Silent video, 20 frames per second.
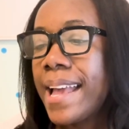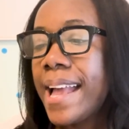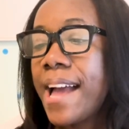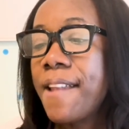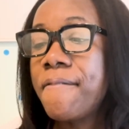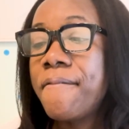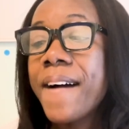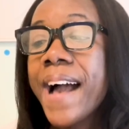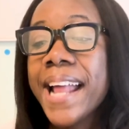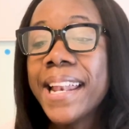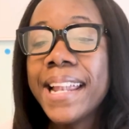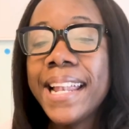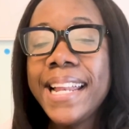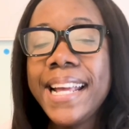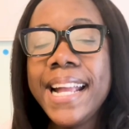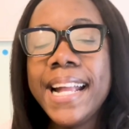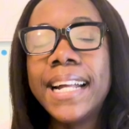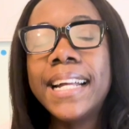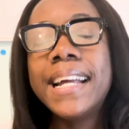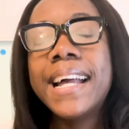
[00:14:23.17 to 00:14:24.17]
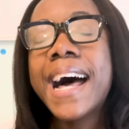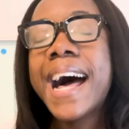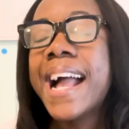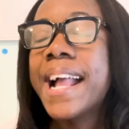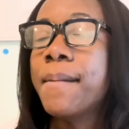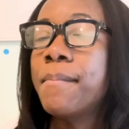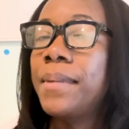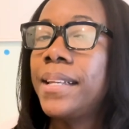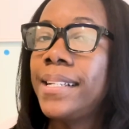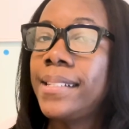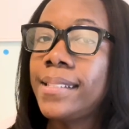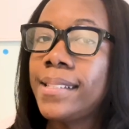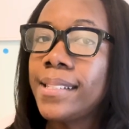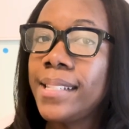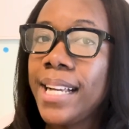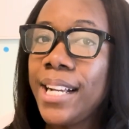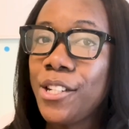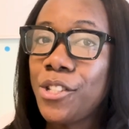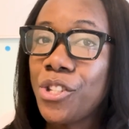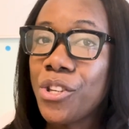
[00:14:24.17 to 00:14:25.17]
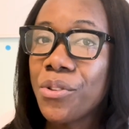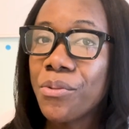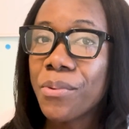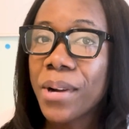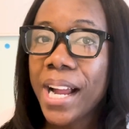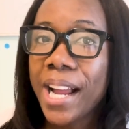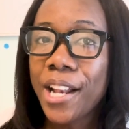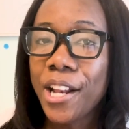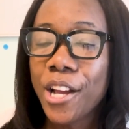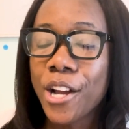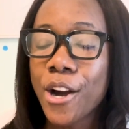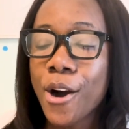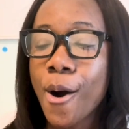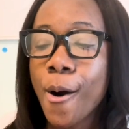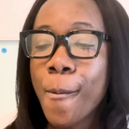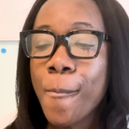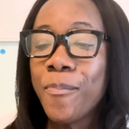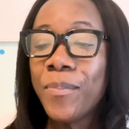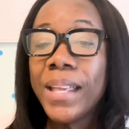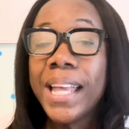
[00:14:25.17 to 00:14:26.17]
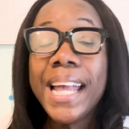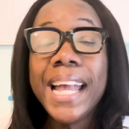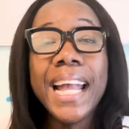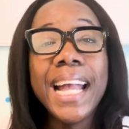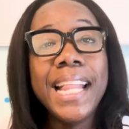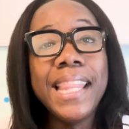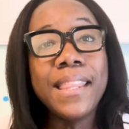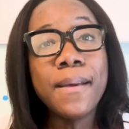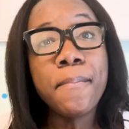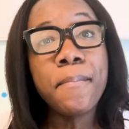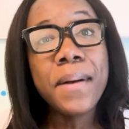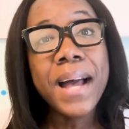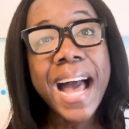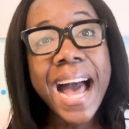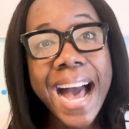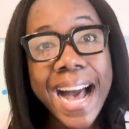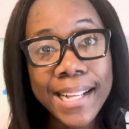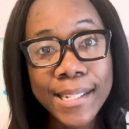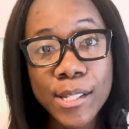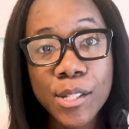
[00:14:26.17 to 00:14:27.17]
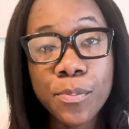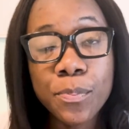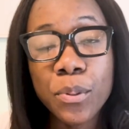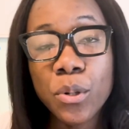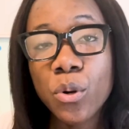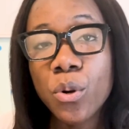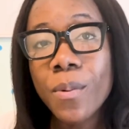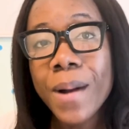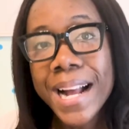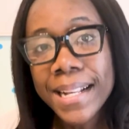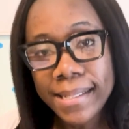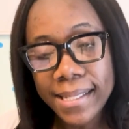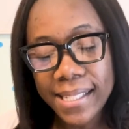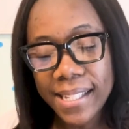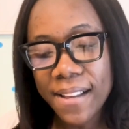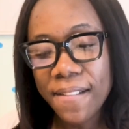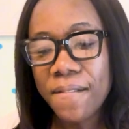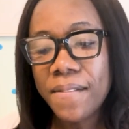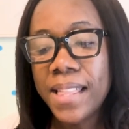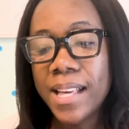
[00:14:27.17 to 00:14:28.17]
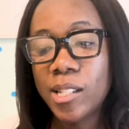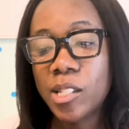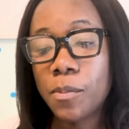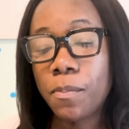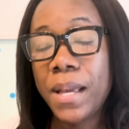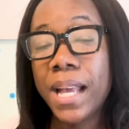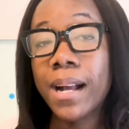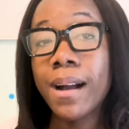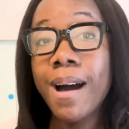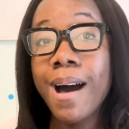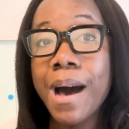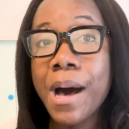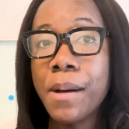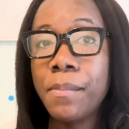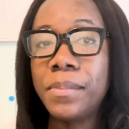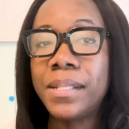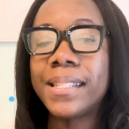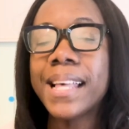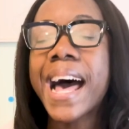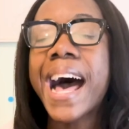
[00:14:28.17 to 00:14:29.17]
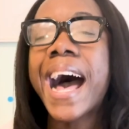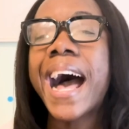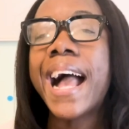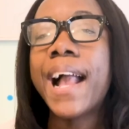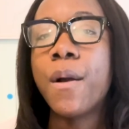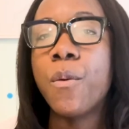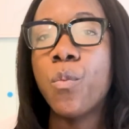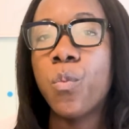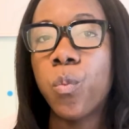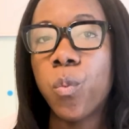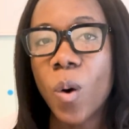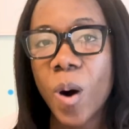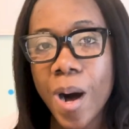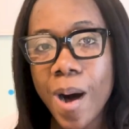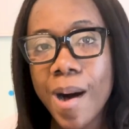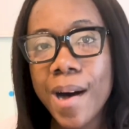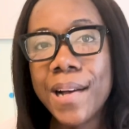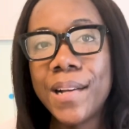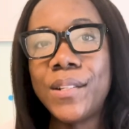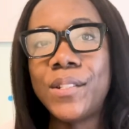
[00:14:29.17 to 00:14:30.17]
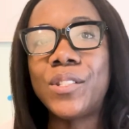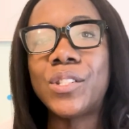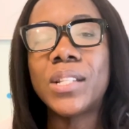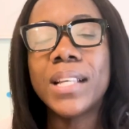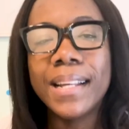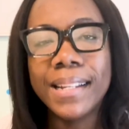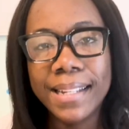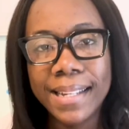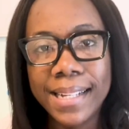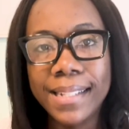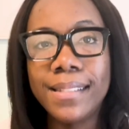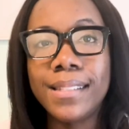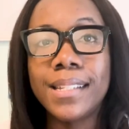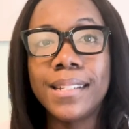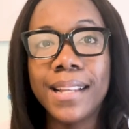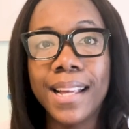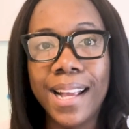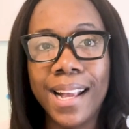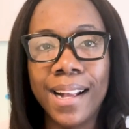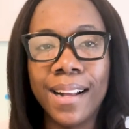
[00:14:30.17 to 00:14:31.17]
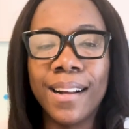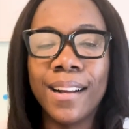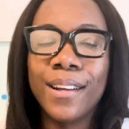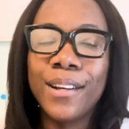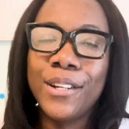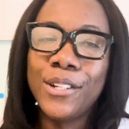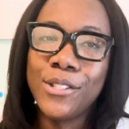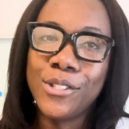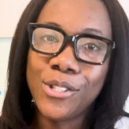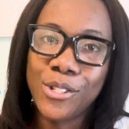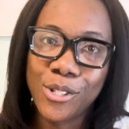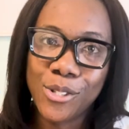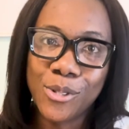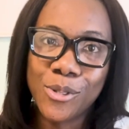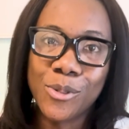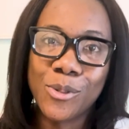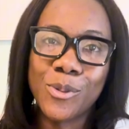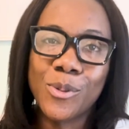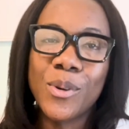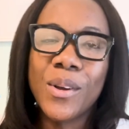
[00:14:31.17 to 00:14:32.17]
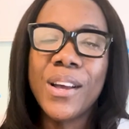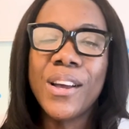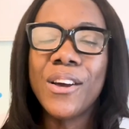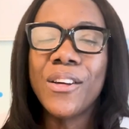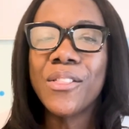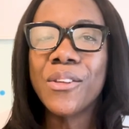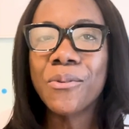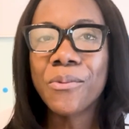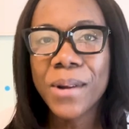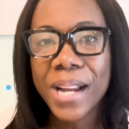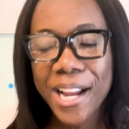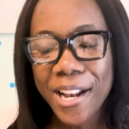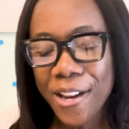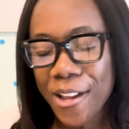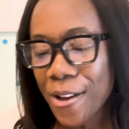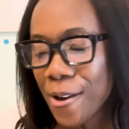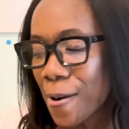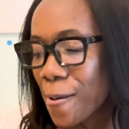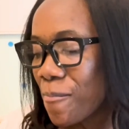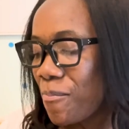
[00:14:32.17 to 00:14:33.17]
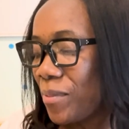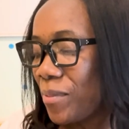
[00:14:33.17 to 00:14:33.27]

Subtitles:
And finally, I am listening to the radio. In the past progressive, this becomes I was listening to the radio.